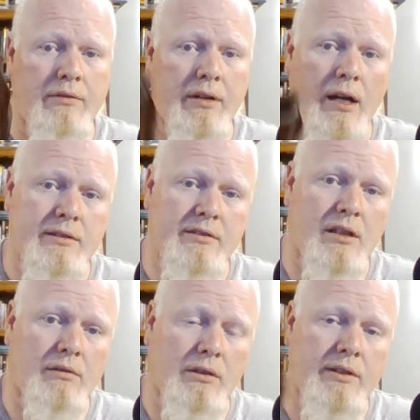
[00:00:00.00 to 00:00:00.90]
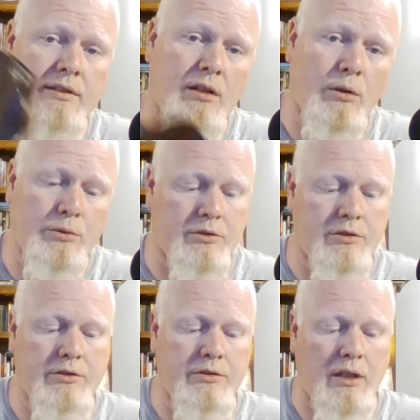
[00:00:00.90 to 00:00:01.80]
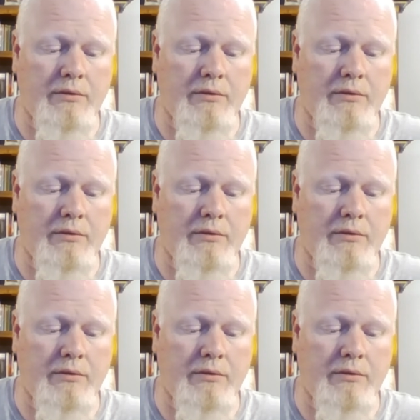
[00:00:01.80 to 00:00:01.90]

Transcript: I've got several of these holsters.